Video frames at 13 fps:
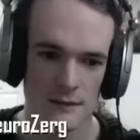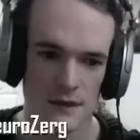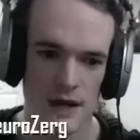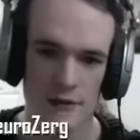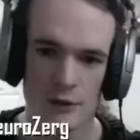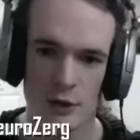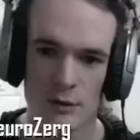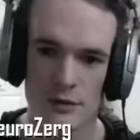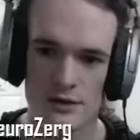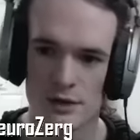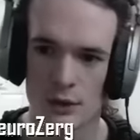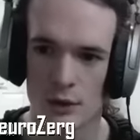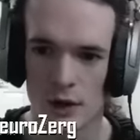They have
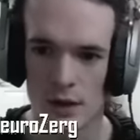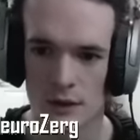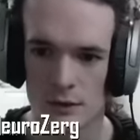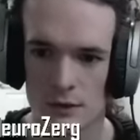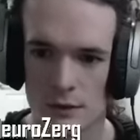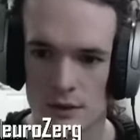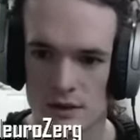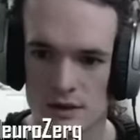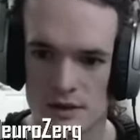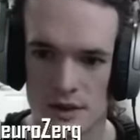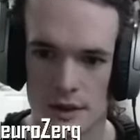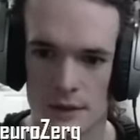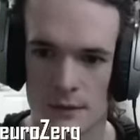almost no ground with this
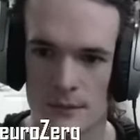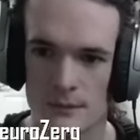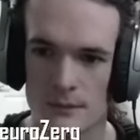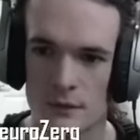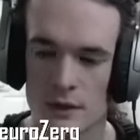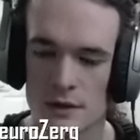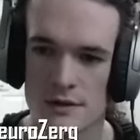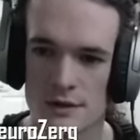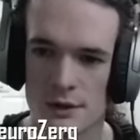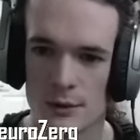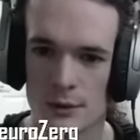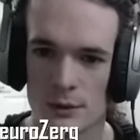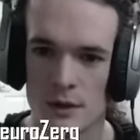style.
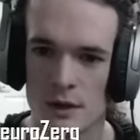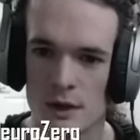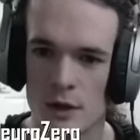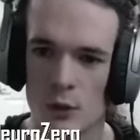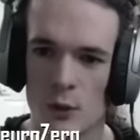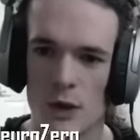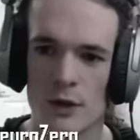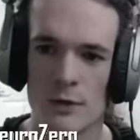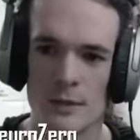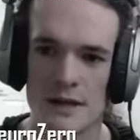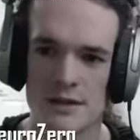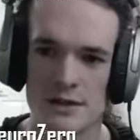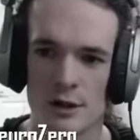So while
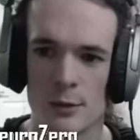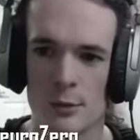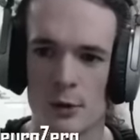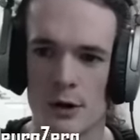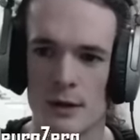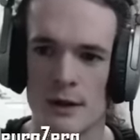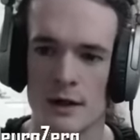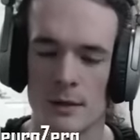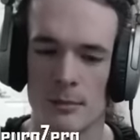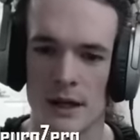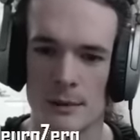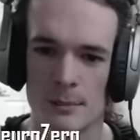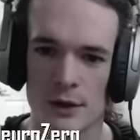Mass Starport
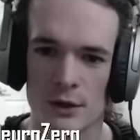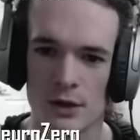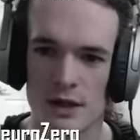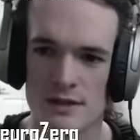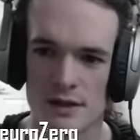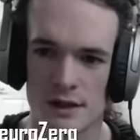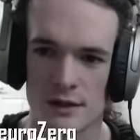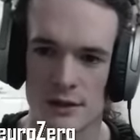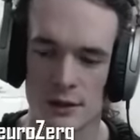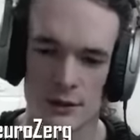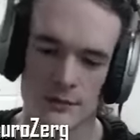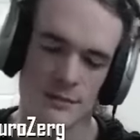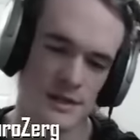might be crazy
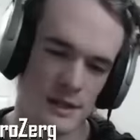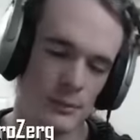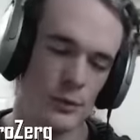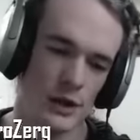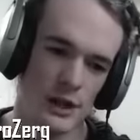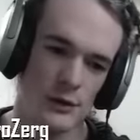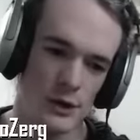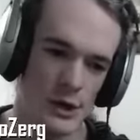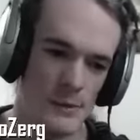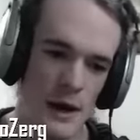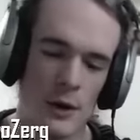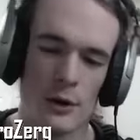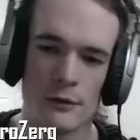or seem really, really
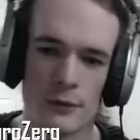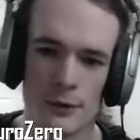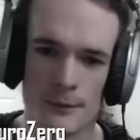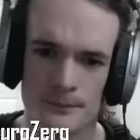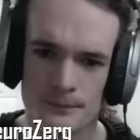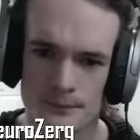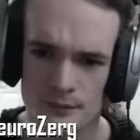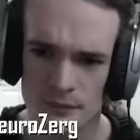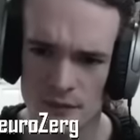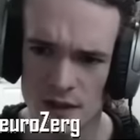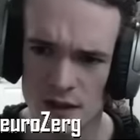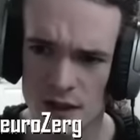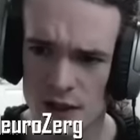powerful,
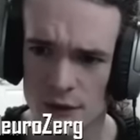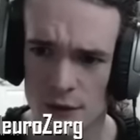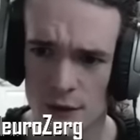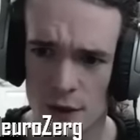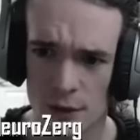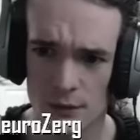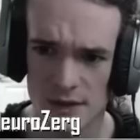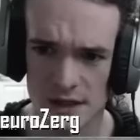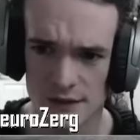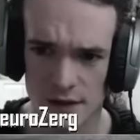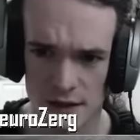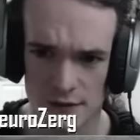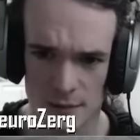if you don't
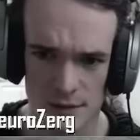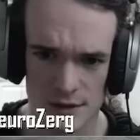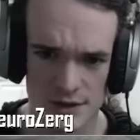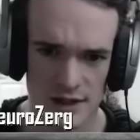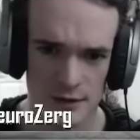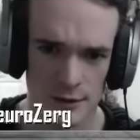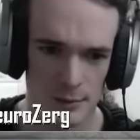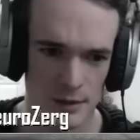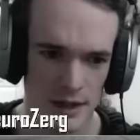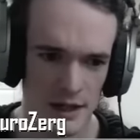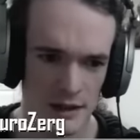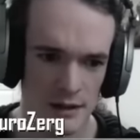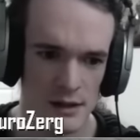deviate from your standard
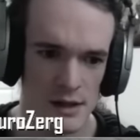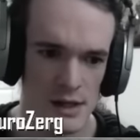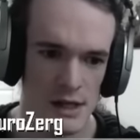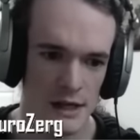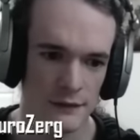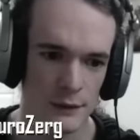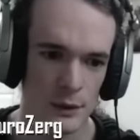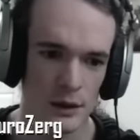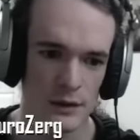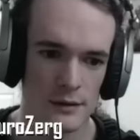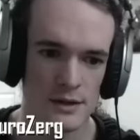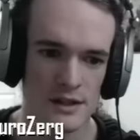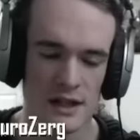plan, if you
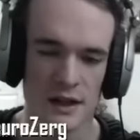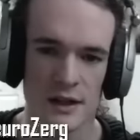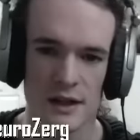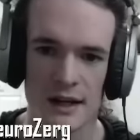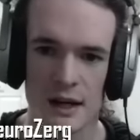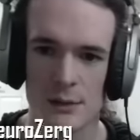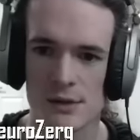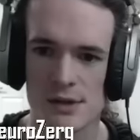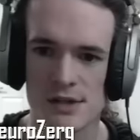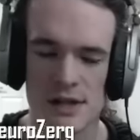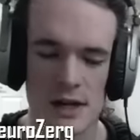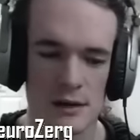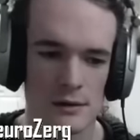understand the counter
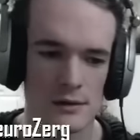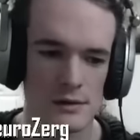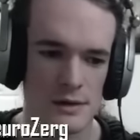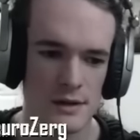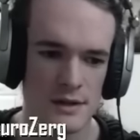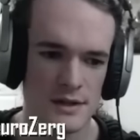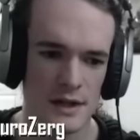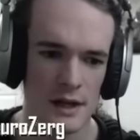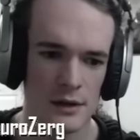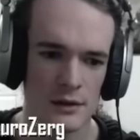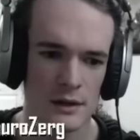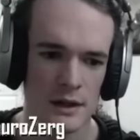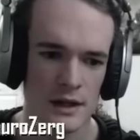style to this
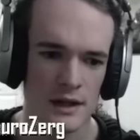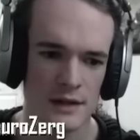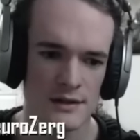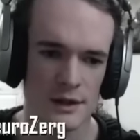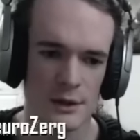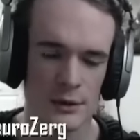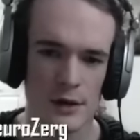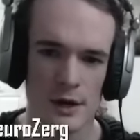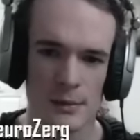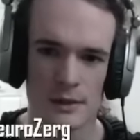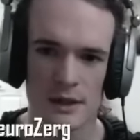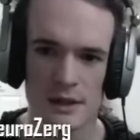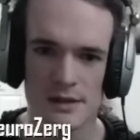style, it's
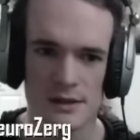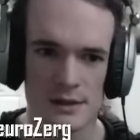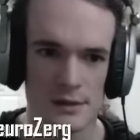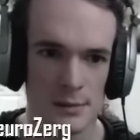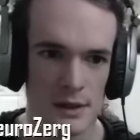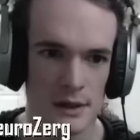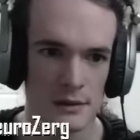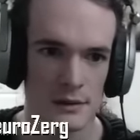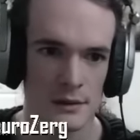incredibly easy to beat.